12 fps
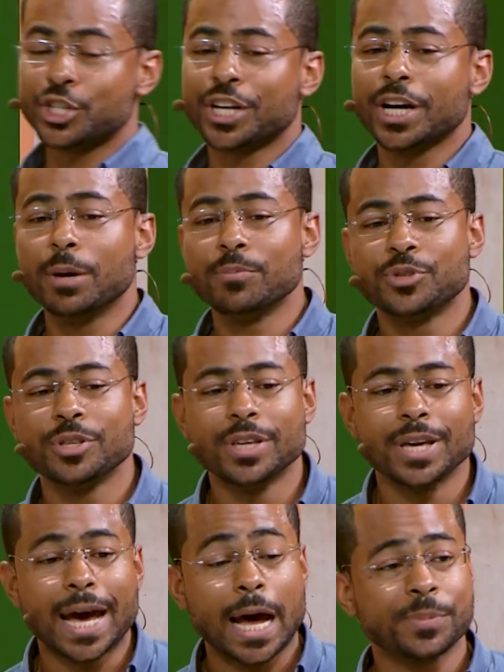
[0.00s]
should come to
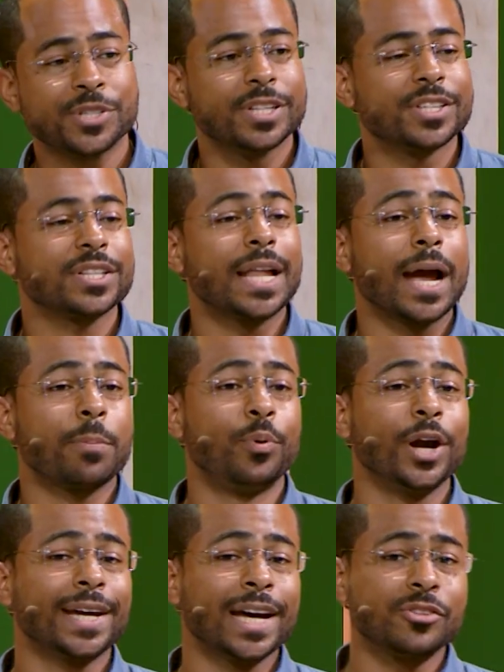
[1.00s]
the Apps in Slack
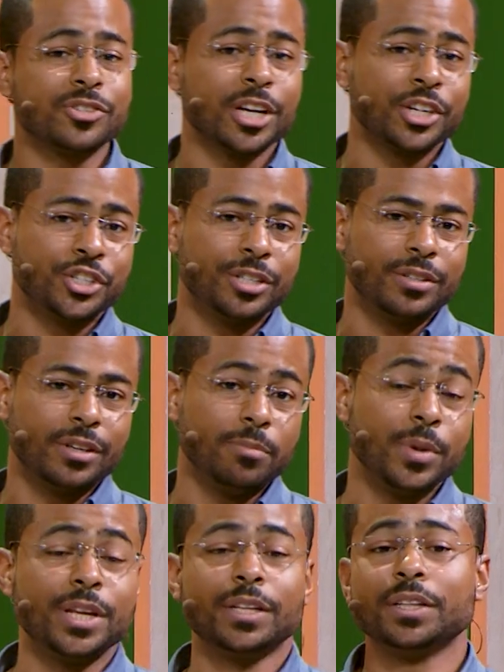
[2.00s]
breakout session
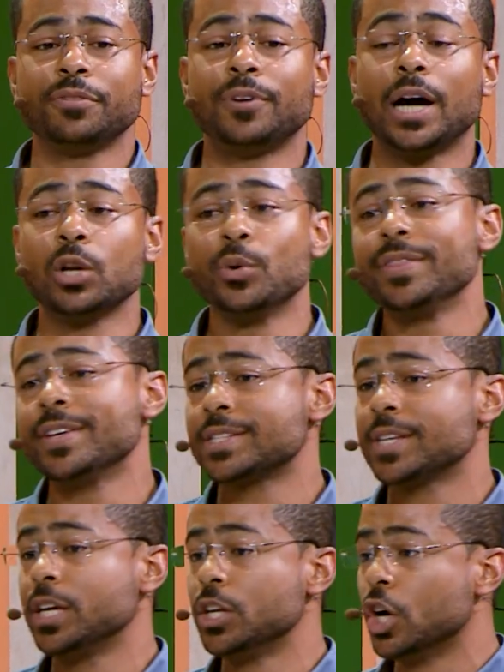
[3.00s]
immediately following this
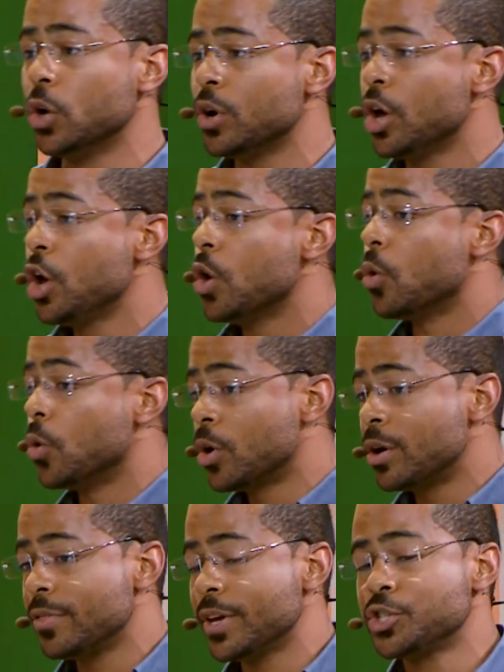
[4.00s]
keynote,
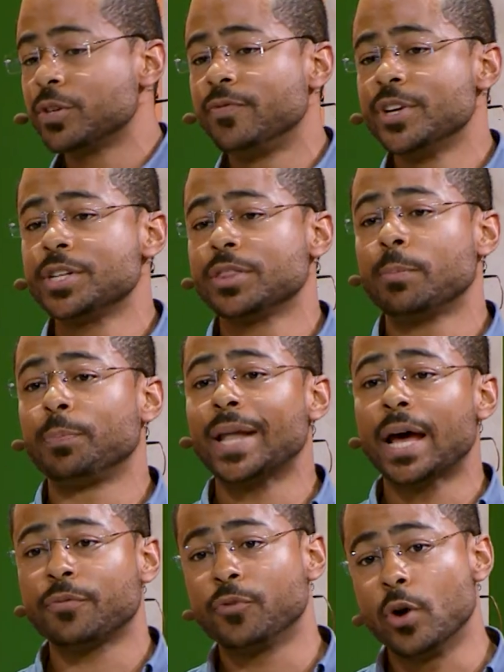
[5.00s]
or they should visit the
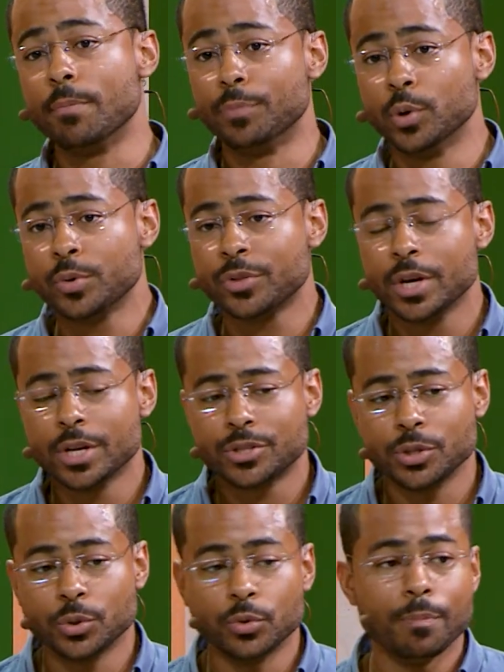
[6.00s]
platform booth
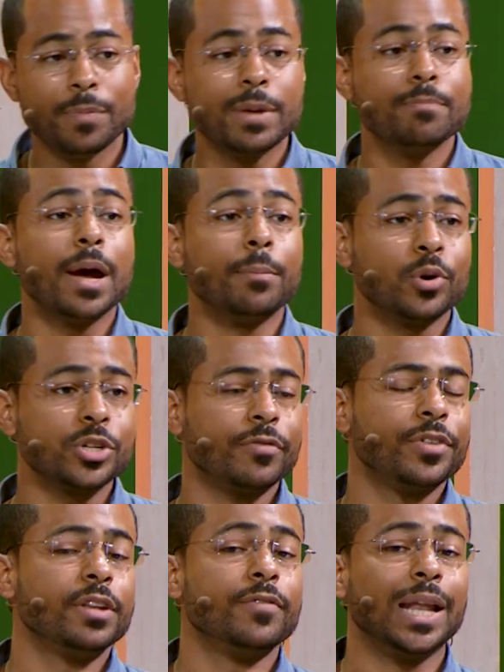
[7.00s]
to meet members of
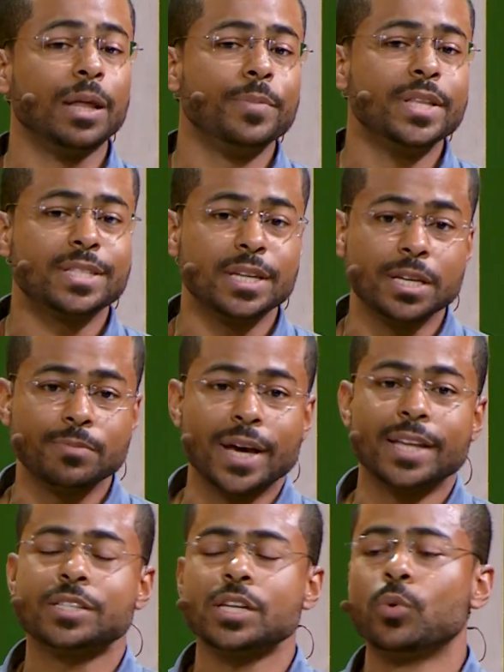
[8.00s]
the development team
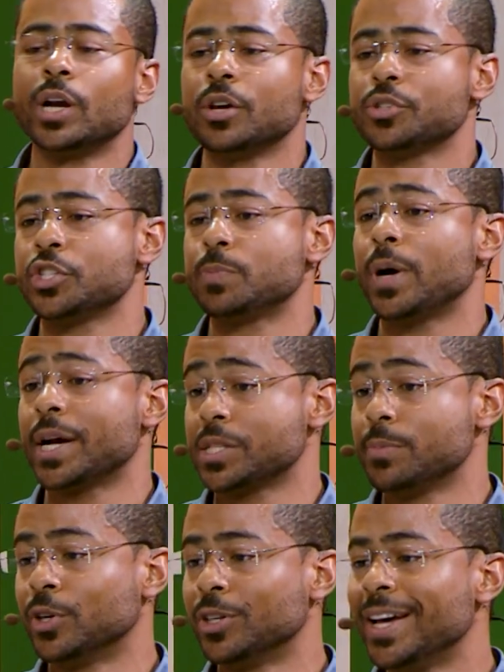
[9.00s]
and see what else is
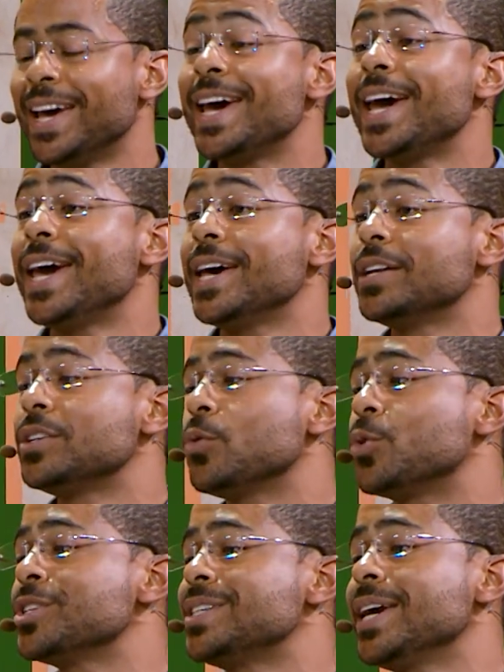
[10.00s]
possible. And
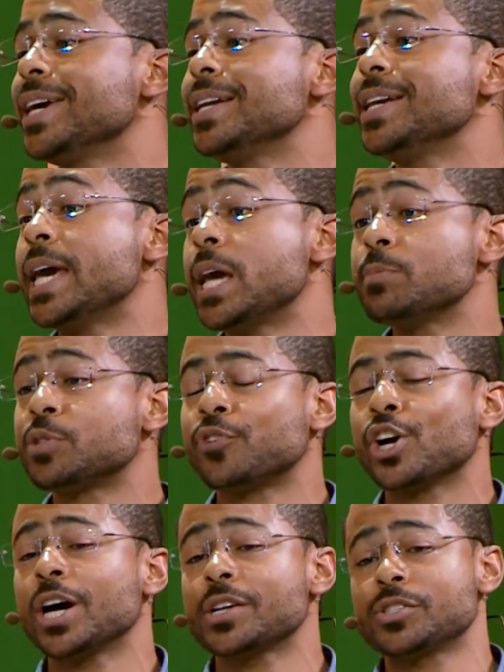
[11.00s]
we're taking names
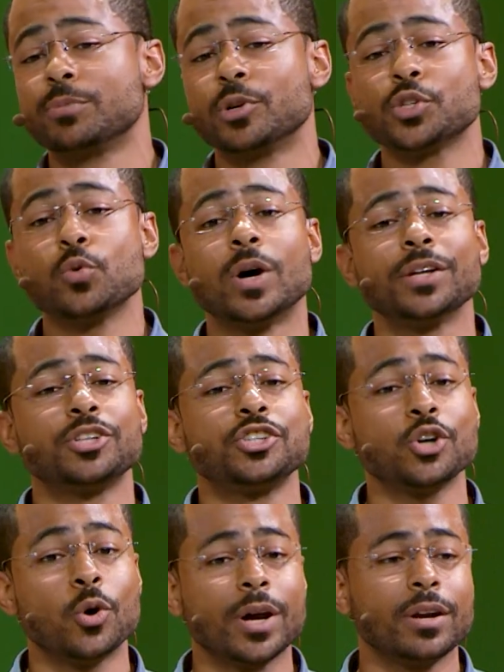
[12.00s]
for customers who want to
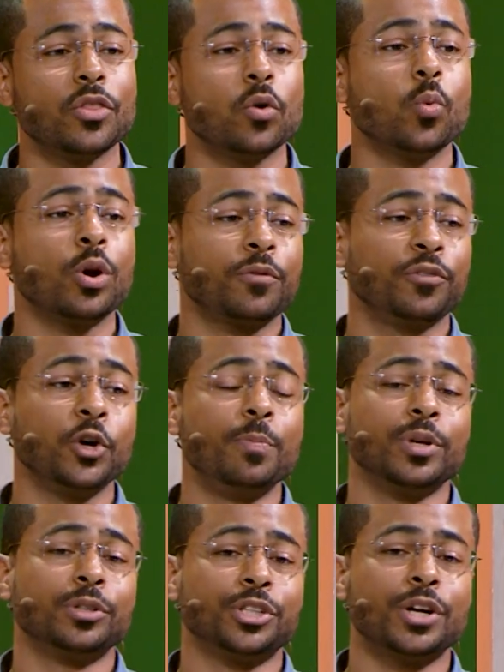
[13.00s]
join the Workflow
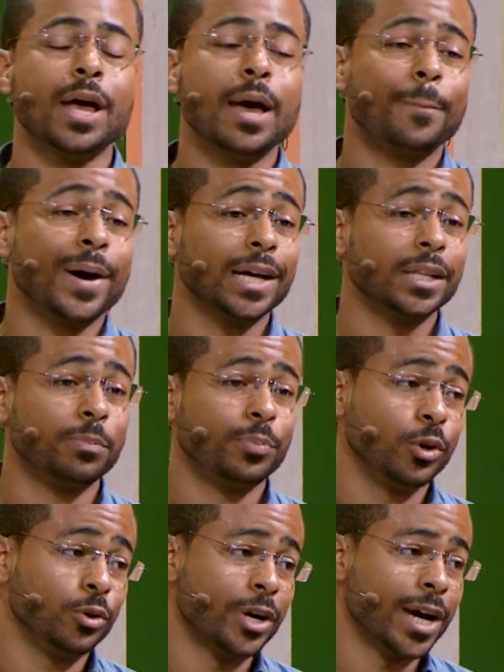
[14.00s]
Builder pilot
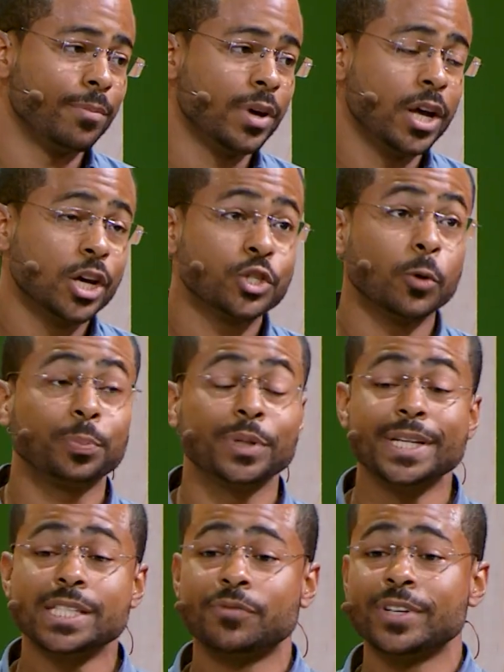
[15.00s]
program. So
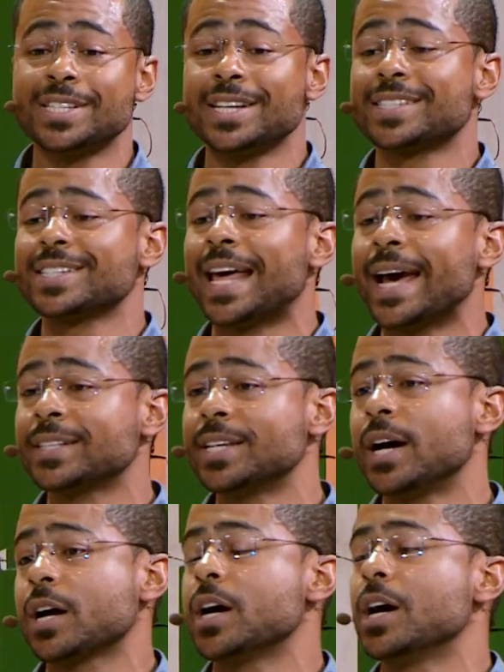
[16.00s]
please visit
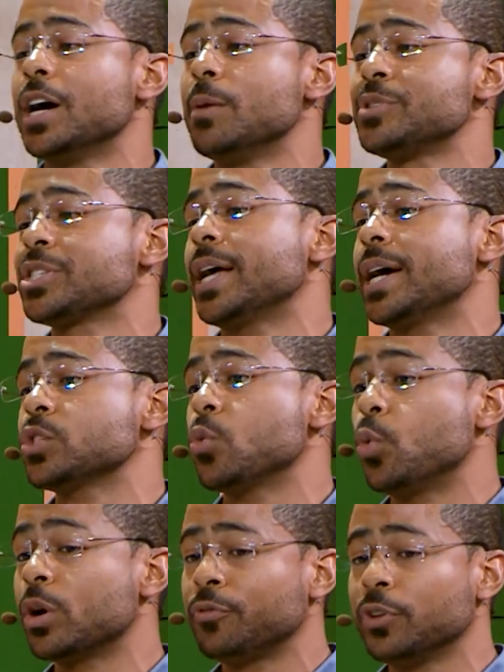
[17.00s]
slack.com slash
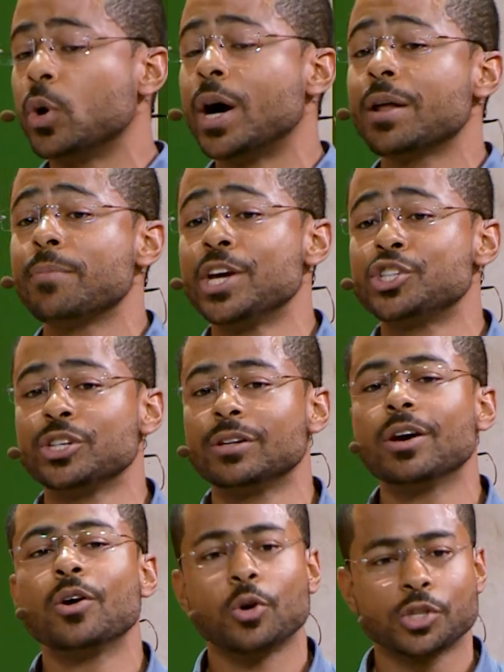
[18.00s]
workflow
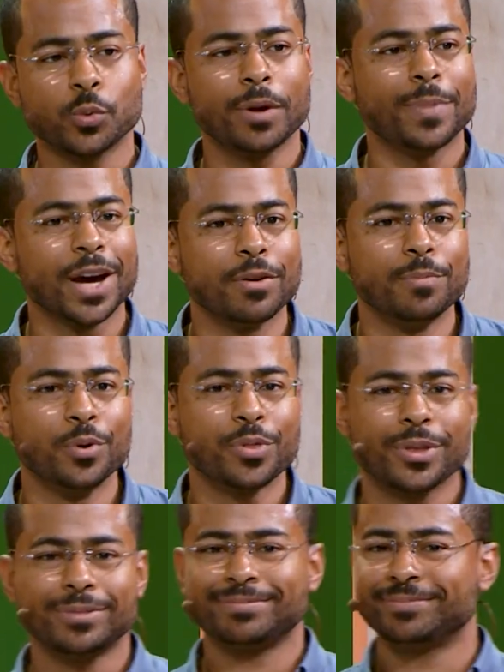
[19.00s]
automation or swing by the booth.